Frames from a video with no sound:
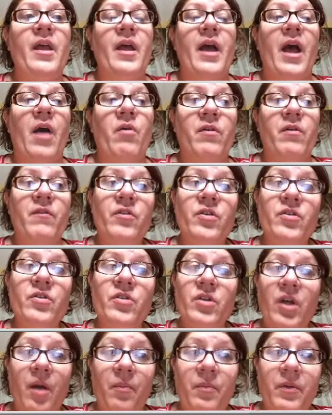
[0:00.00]
However, there's a
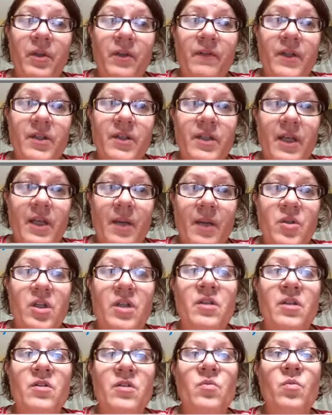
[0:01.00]
couple of
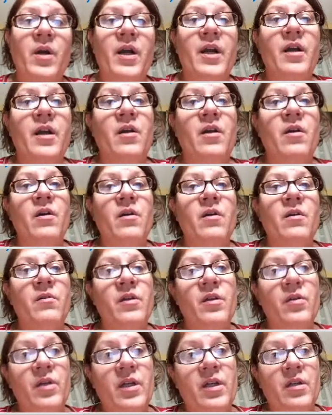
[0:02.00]
exceptions where
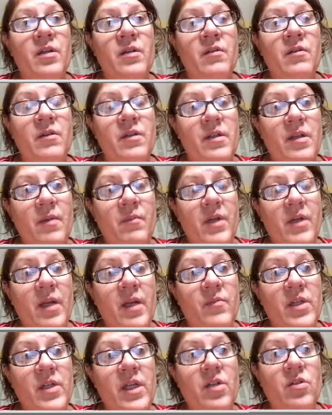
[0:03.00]
you can
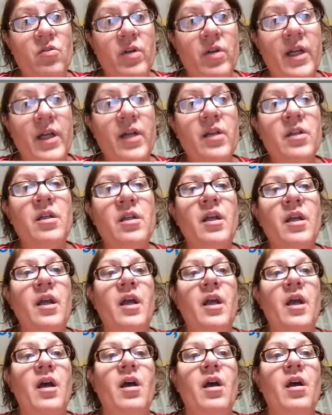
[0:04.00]
sometimes get tricked.
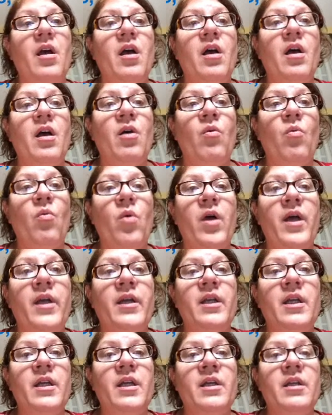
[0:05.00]

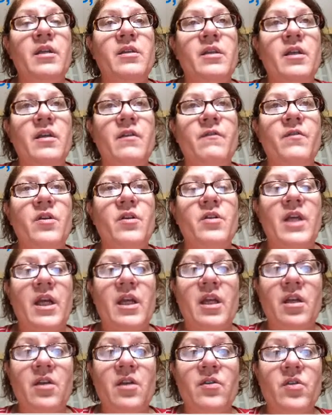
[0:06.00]
One is if you're
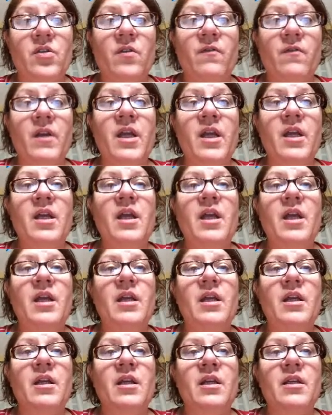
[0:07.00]
taking a survey
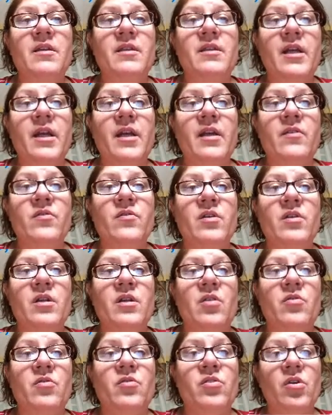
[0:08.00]
and it says,
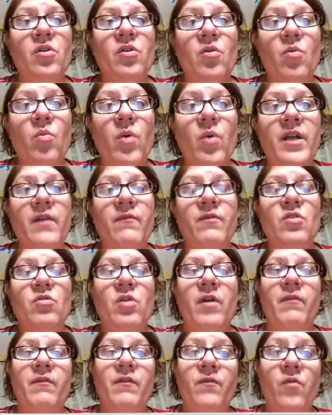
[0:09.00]
circle 1 if you
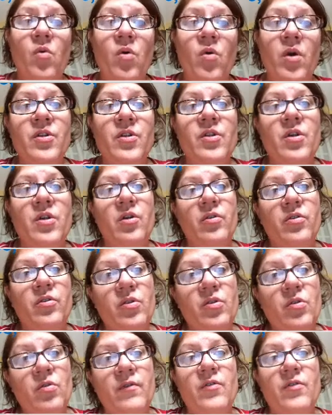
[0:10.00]
drive a Ford, circle
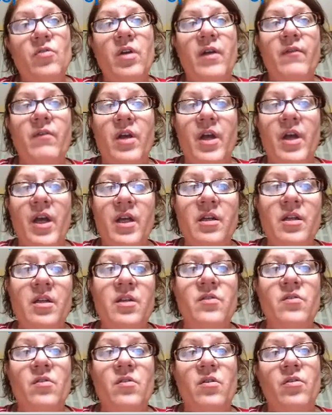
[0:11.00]
2 if you drive a
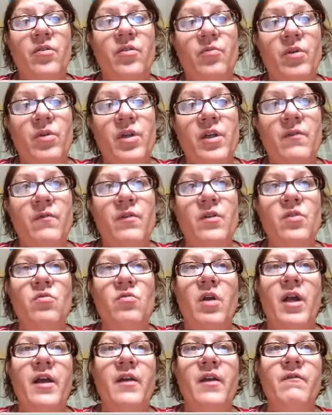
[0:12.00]
Honda, circle 3 if you
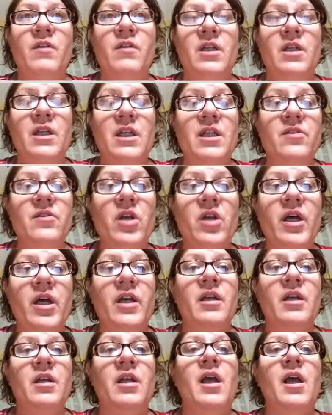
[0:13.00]
drive a
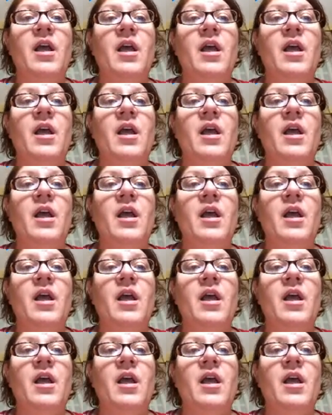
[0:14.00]
Nissan.